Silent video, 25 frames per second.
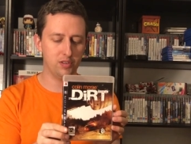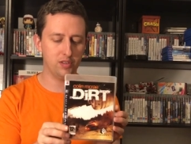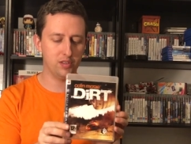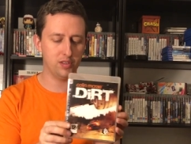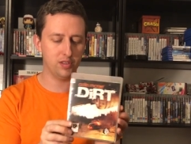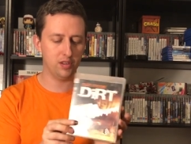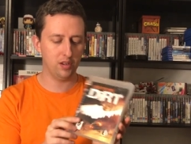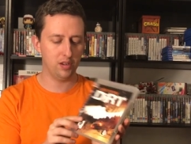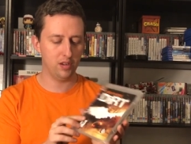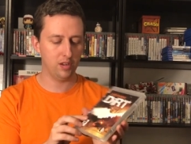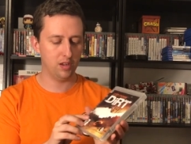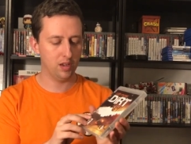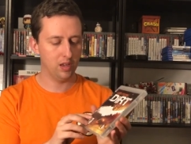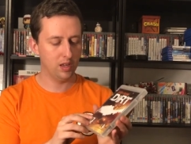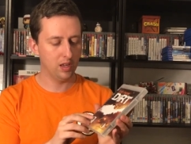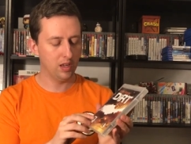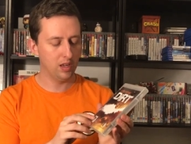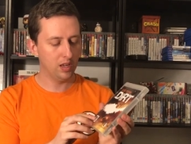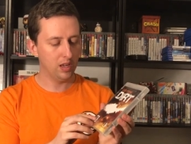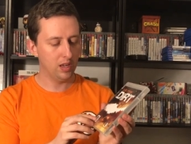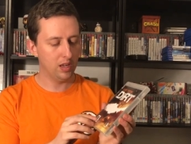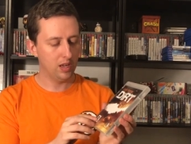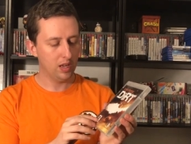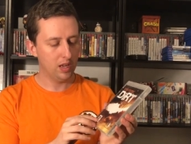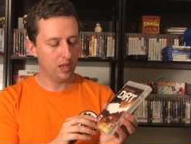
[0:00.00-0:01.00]
So
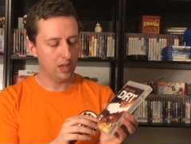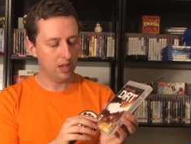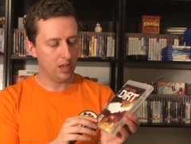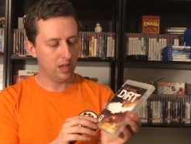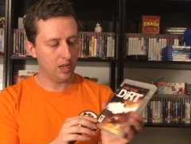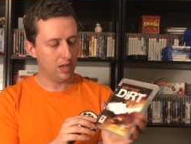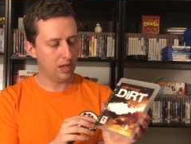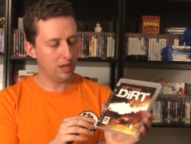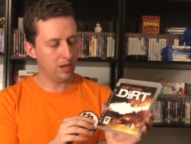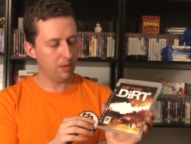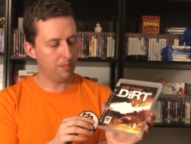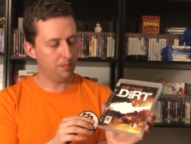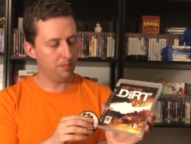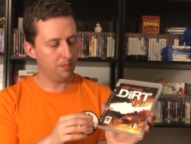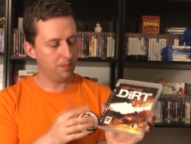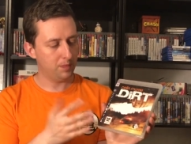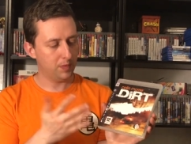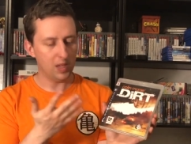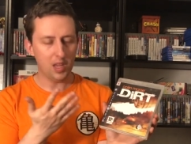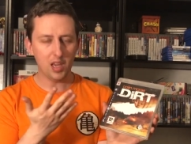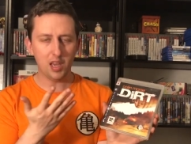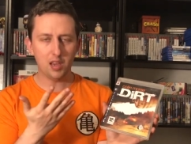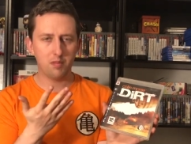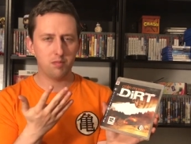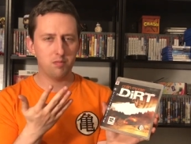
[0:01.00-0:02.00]
um,
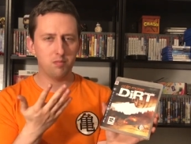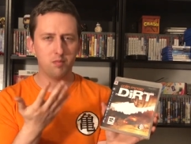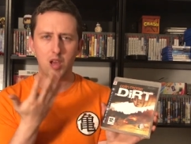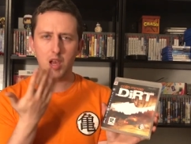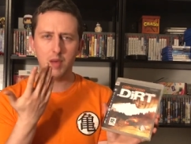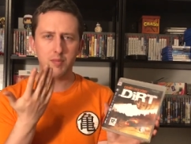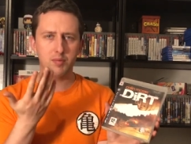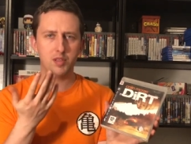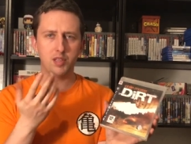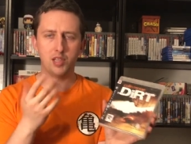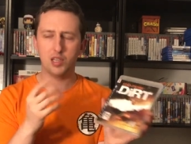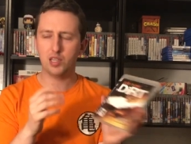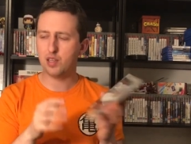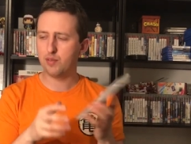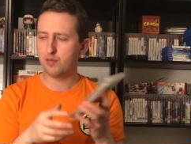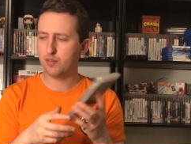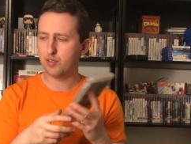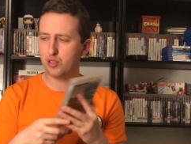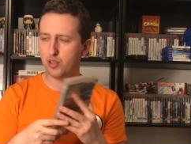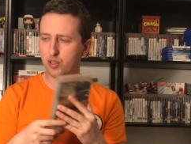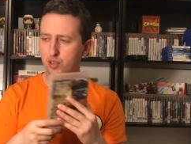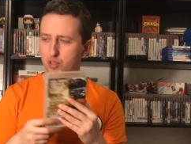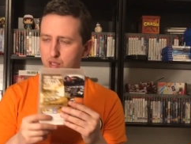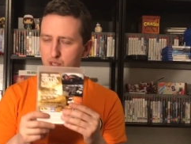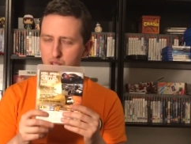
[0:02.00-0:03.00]
yeah, absolutely love the
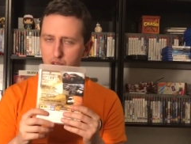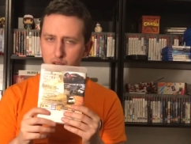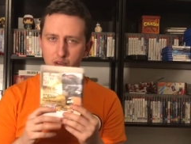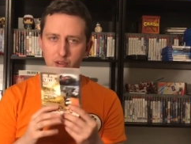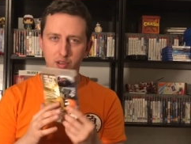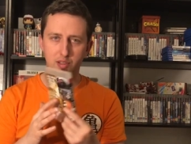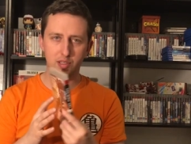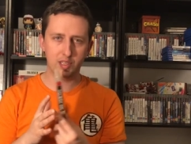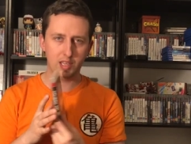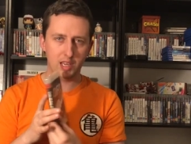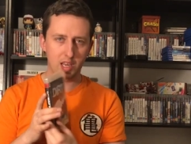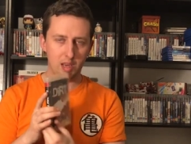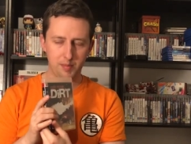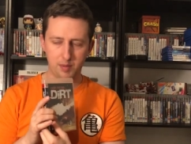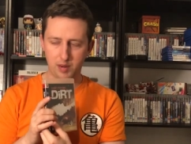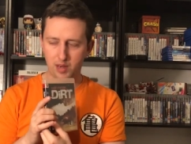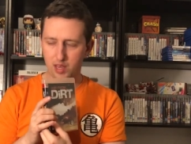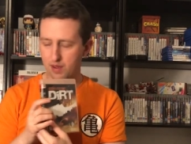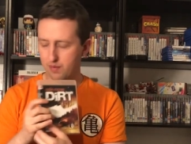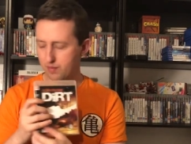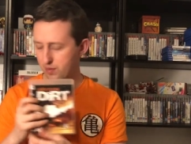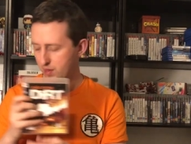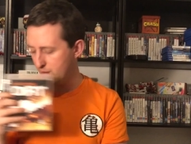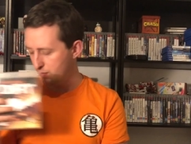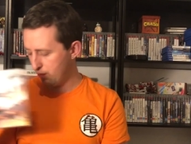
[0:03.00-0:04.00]
Dirt series. Happy to
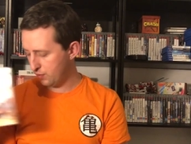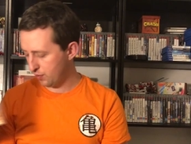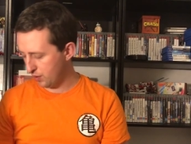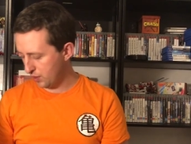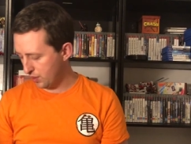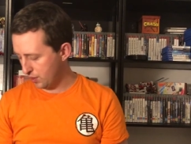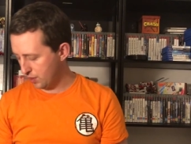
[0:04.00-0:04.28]
have that one in the